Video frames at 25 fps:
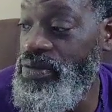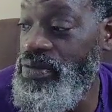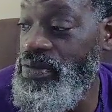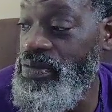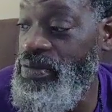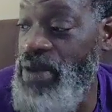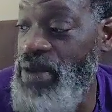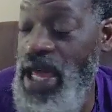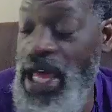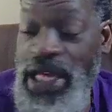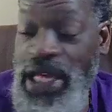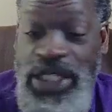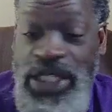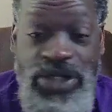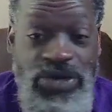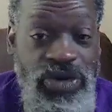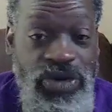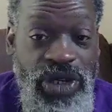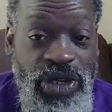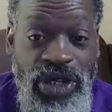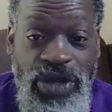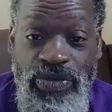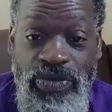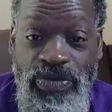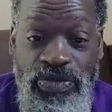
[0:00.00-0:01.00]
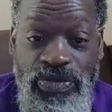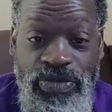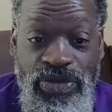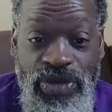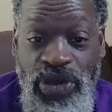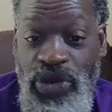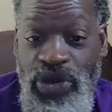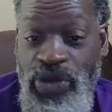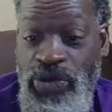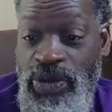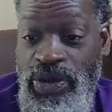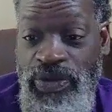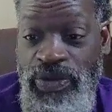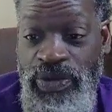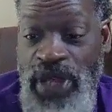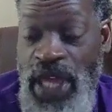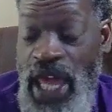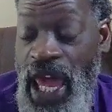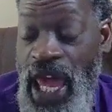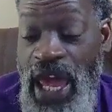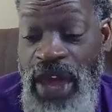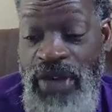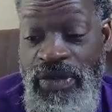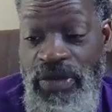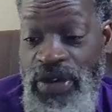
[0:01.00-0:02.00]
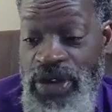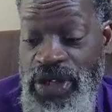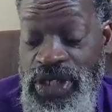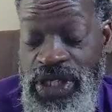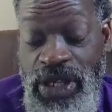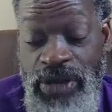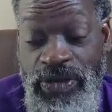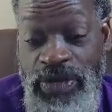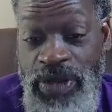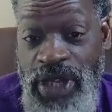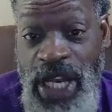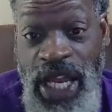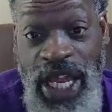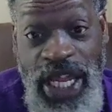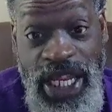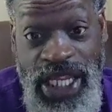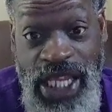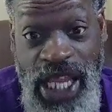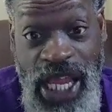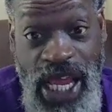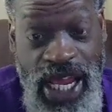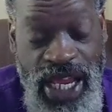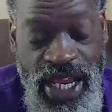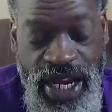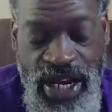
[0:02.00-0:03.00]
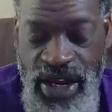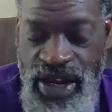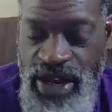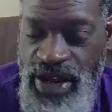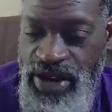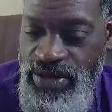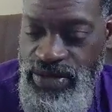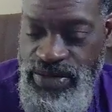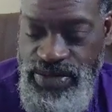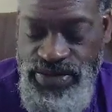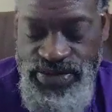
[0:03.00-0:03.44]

Mastering Human Behavior or something like that. Oh,